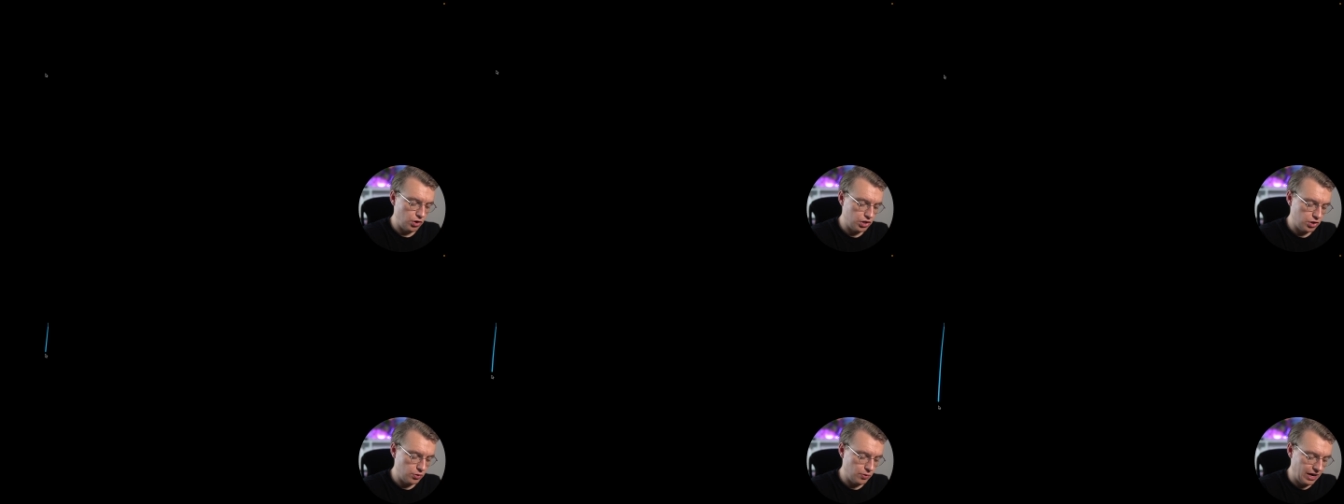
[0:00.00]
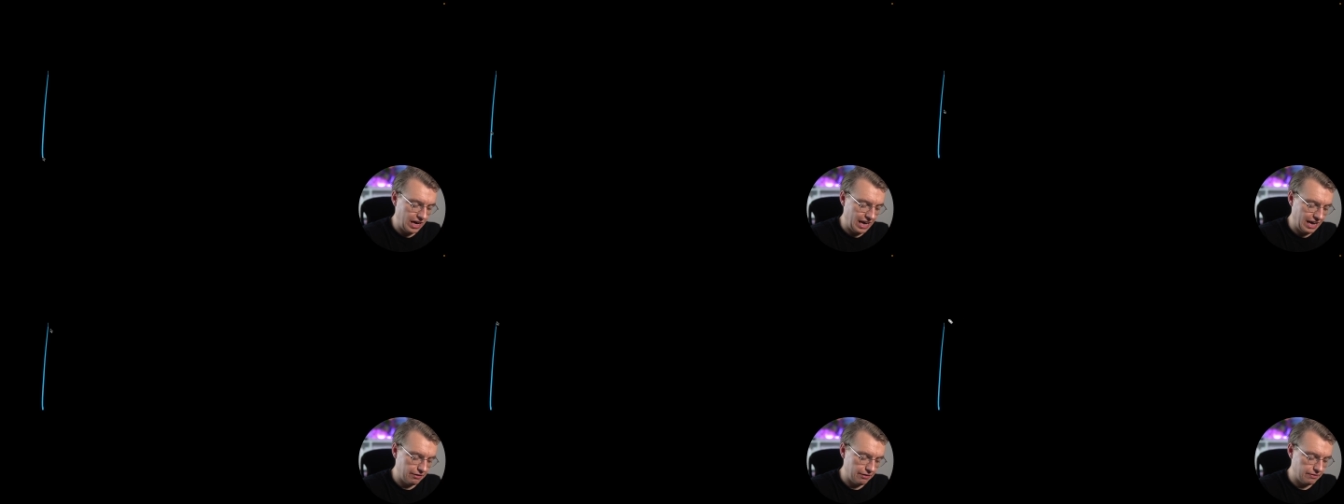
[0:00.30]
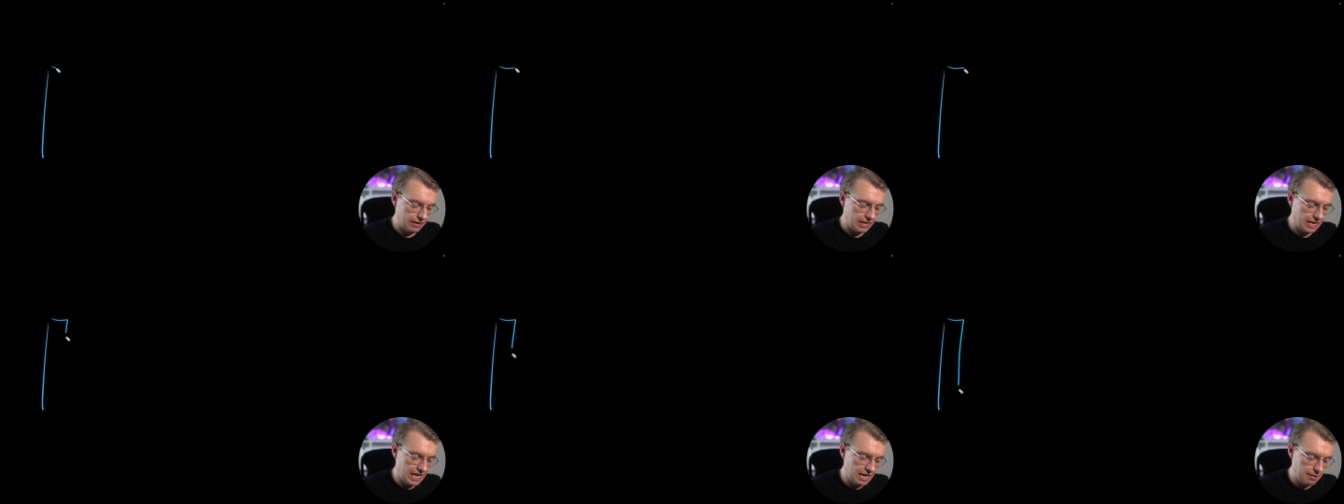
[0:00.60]
you have
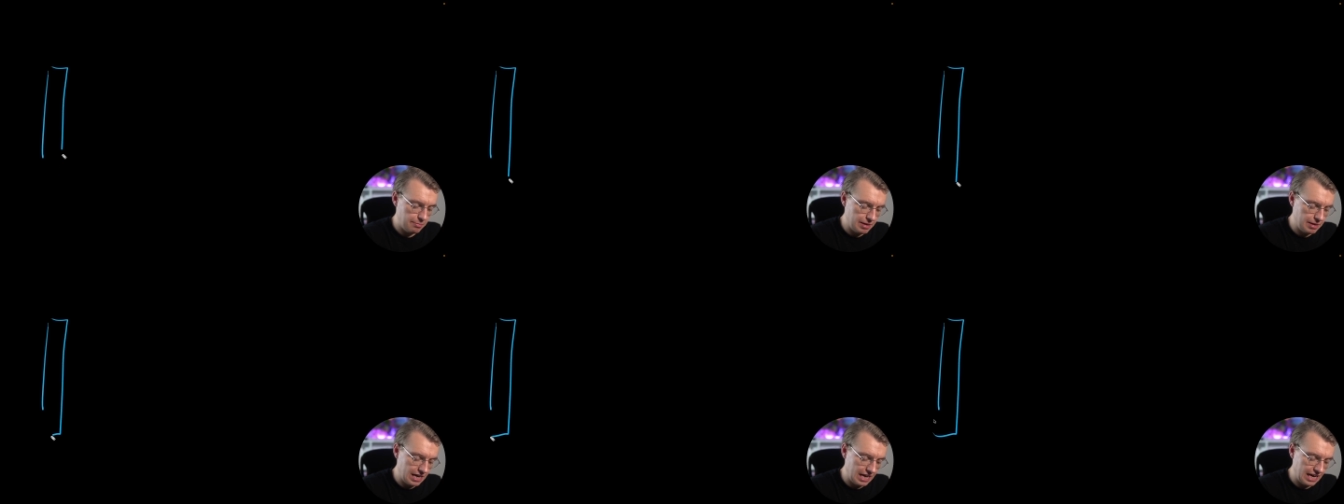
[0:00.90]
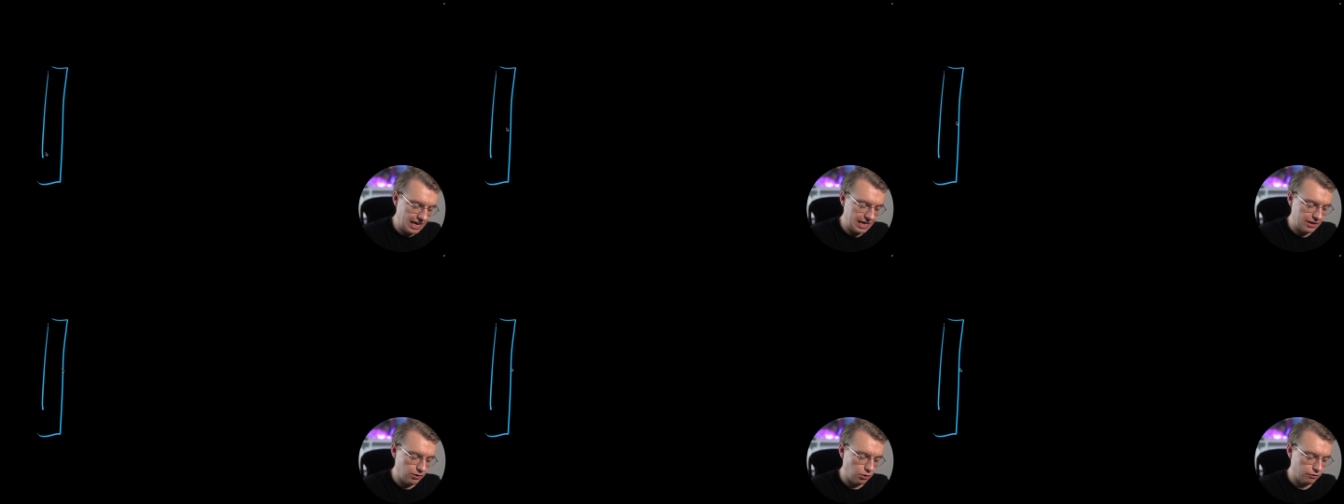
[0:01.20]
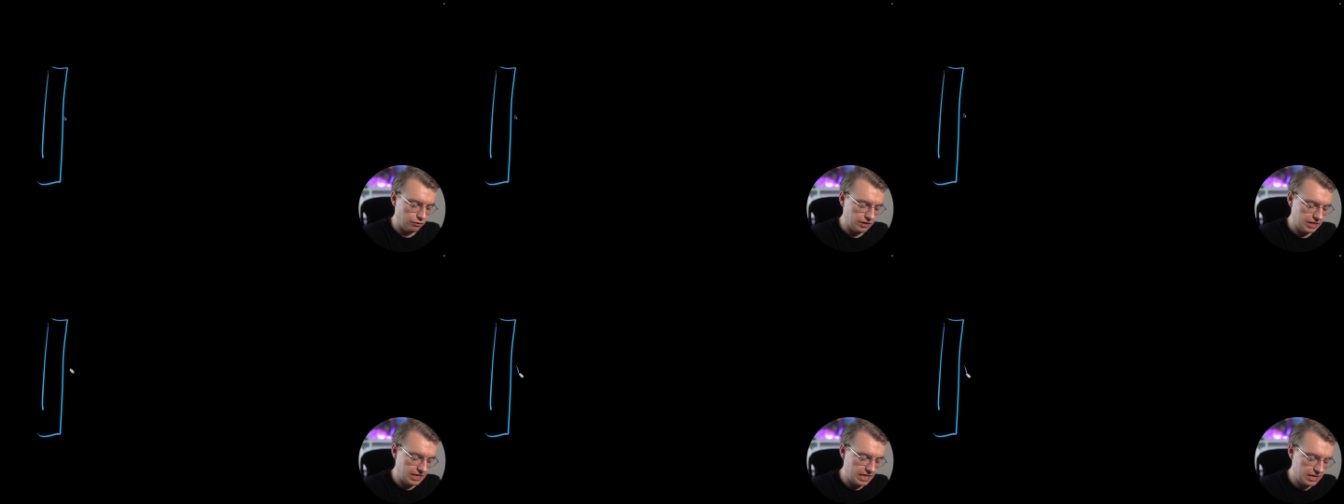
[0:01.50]
an API
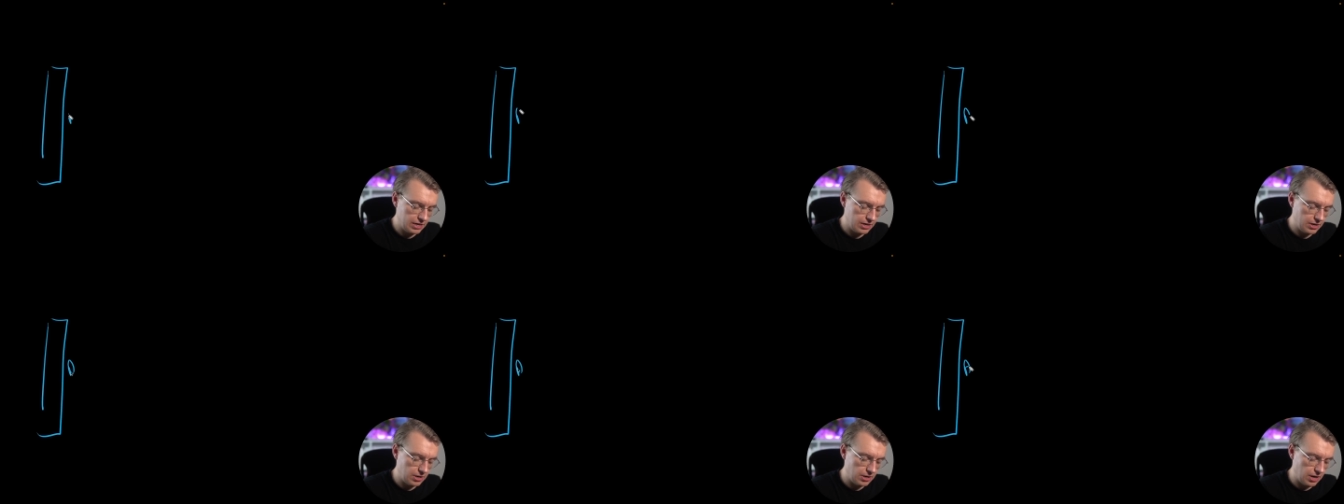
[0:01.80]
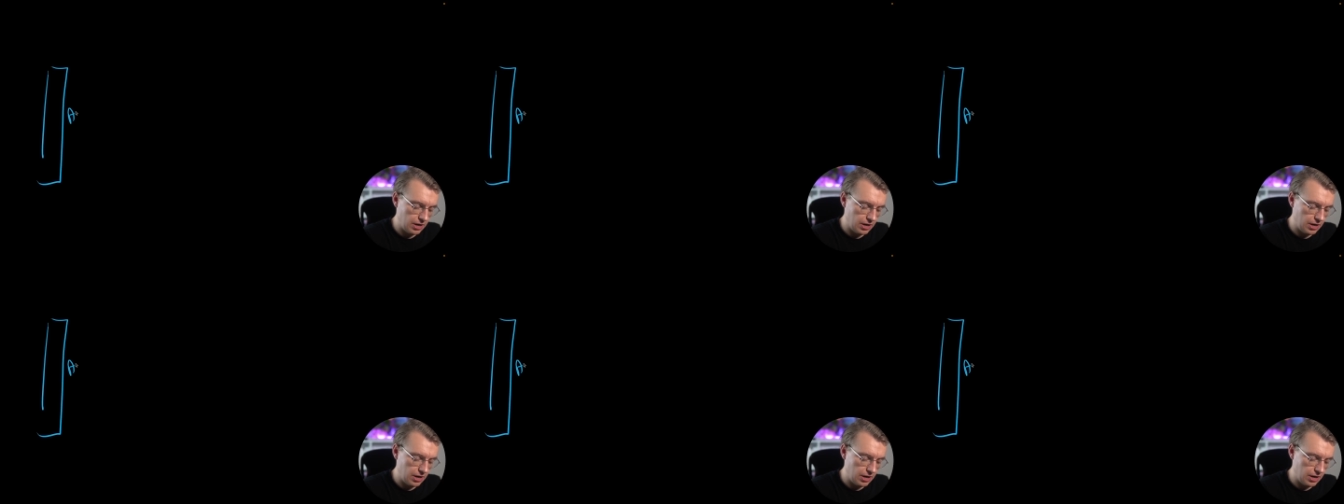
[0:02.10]
over here